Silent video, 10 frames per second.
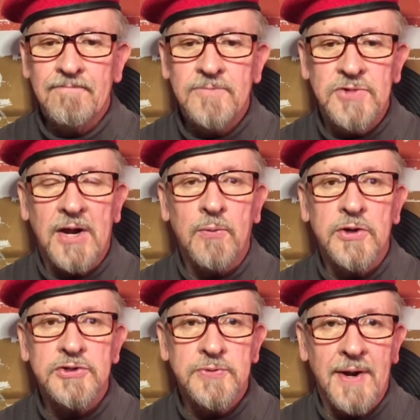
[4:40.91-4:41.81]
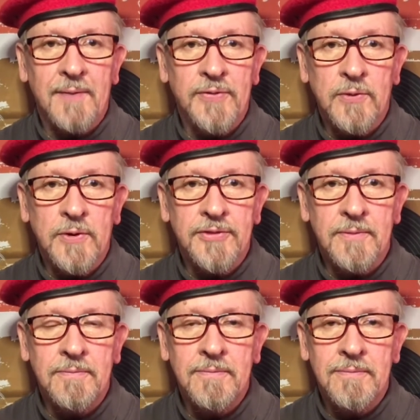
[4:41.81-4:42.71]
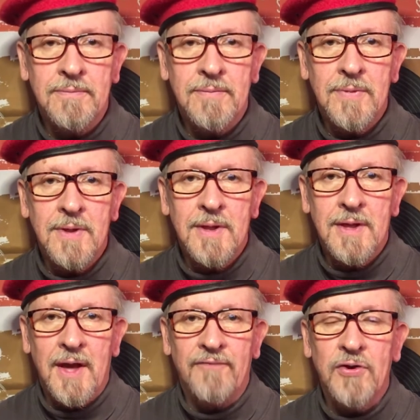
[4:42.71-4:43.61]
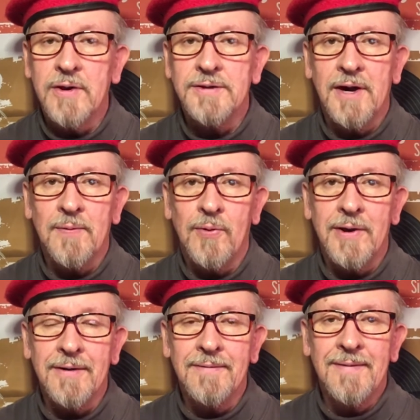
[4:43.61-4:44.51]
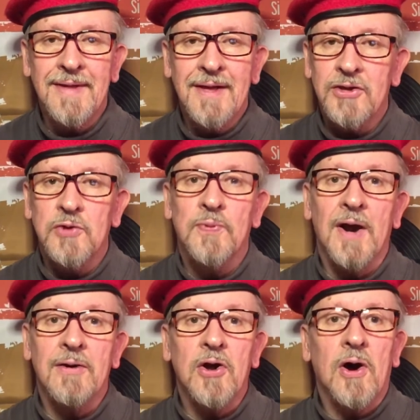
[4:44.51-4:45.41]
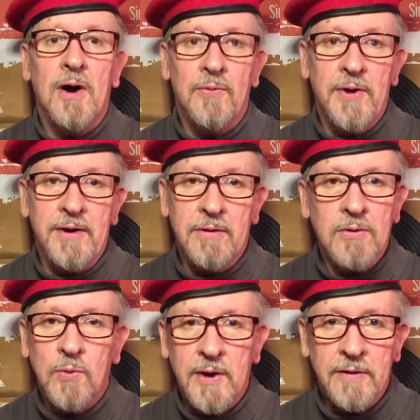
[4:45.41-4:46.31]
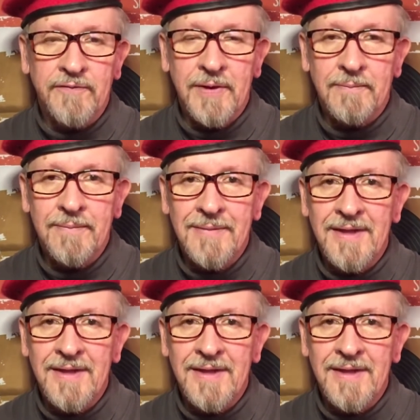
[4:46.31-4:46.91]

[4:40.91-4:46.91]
Johnny Winter's right up there with them. If you're a guitar player, you probably already are aware of him.